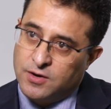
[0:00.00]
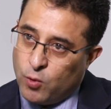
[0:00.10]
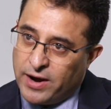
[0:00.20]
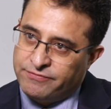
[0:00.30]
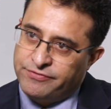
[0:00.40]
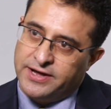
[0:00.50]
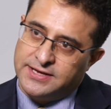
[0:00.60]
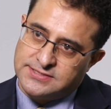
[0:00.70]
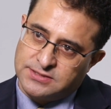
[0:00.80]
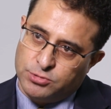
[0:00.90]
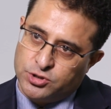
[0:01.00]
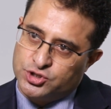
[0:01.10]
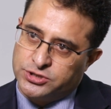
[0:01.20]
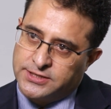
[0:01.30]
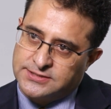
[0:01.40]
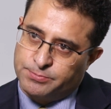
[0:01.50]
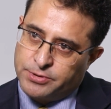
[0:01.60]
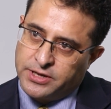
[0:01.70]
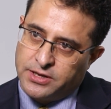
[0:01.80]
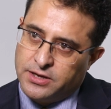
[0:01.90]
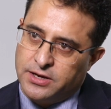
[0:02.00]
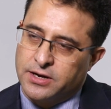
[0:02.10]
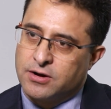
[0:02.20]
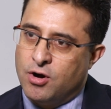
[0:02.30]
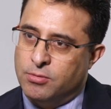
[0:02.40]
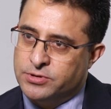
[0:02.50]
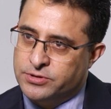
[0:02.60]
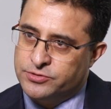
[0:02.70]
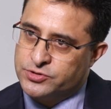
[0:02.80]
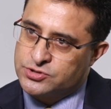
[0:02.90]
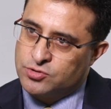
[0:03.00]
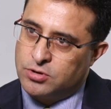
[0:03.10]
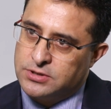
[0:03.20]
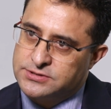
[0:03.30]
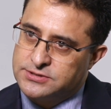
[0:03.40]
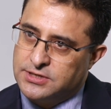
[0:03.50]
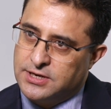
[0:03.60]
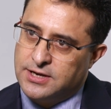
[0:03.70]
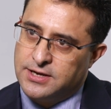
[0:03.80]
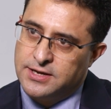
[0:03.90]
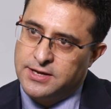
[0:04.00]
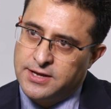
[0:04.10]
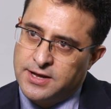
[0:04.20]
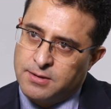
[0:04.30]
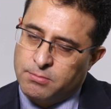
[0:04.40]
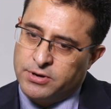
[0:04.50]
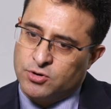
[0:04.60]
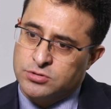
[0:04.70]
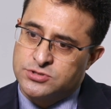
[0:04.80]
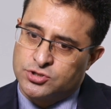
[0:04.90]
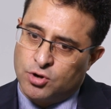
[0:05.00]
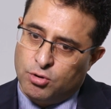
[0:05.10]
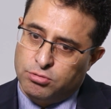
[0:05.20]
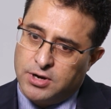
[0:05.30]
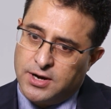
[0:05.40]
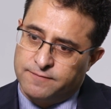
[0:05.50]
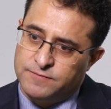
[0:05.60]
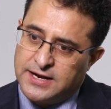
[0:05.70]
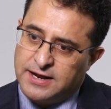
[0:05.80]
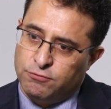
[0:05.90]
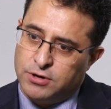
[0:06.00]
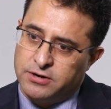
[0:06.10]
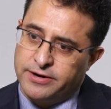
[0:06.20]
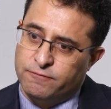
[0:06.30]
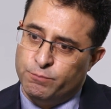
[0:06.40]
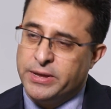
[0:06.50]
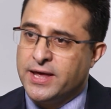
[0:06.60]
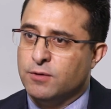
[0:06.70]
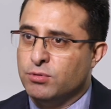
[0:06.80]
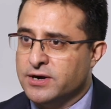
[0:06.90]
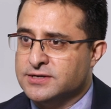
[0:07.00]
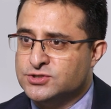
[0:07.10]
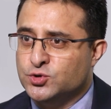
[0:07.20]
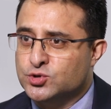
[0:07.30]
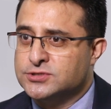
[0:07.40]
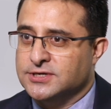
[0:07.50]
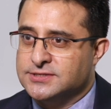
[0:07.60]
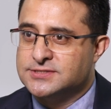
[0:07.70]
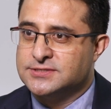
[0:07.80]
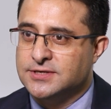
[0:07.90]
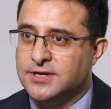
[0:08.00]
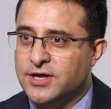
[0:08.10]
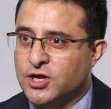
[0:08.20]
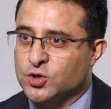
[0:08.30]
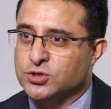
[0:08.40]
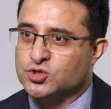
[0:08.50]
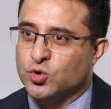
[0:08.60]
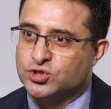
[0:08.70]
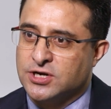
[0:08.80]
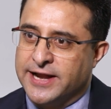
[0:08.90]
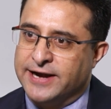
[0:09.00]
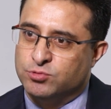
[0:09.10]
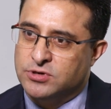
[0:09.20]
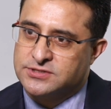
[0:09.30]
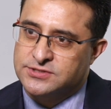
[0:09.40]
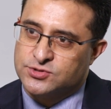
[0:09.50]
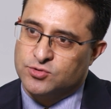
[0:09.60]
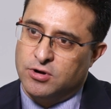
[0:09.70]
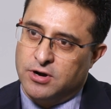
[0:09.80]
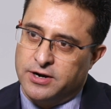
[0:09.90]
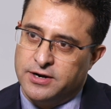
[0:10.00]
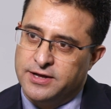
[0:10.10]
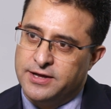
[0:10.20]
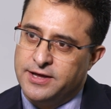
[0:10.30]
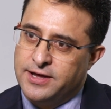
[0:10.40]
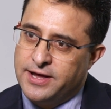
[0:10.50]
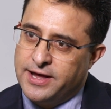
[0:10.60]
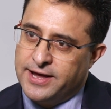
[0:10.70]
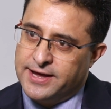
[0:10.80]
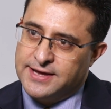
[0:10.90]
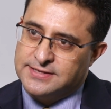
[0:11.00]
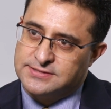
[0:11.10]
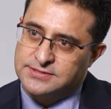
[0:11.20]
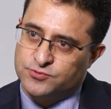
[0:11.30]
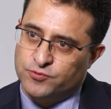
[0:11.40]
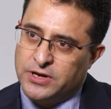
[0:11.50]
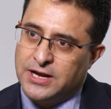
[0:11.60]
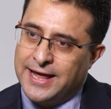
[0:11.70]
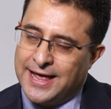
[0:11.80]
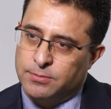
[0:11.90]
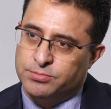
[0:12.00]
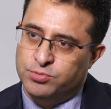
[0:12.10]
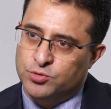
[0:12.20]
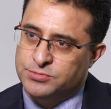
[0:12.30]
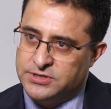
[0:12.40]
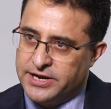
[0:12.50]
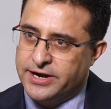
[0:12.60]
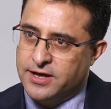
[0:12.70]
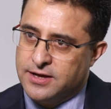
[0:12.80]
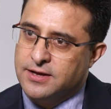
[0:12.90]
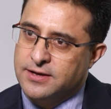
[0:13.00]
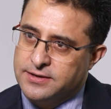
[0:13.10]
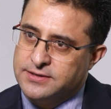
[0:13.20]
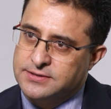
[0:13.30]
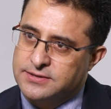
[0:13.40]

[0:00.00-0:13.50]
Wi-Fi is emerging as a pretty common resource, but also that our behavior as users, the social networks and so on, has really helped boom the data.